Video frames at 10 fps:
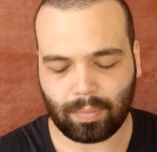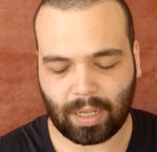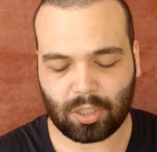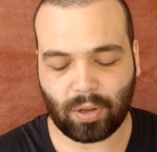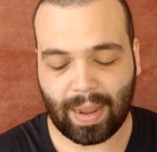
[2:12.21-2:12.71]

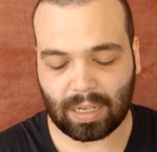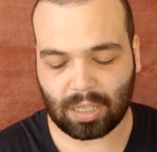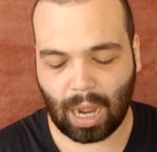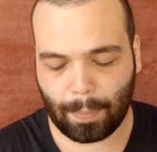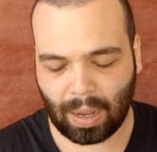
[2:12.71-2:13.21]
Next track is
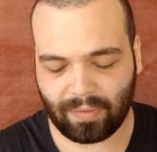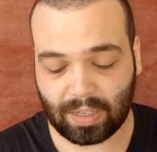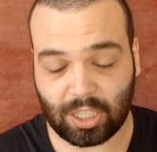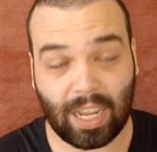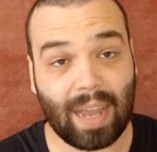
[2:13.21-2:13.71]
Hop Off
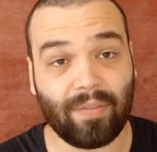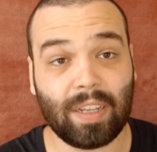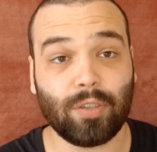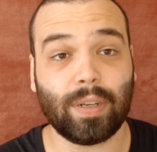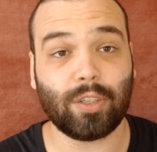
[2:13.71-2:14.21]
a Jet
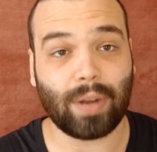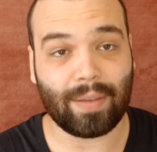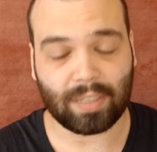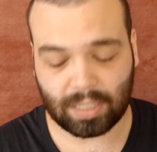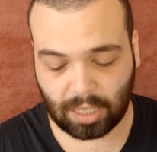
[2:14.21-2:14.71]
featuring
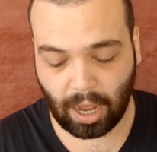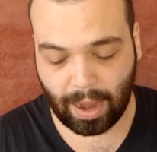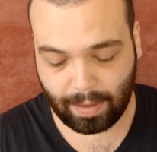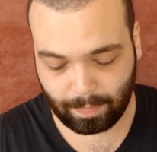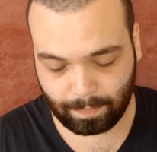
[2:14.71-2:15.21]
Travis
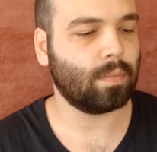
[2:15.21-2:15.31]
Scott.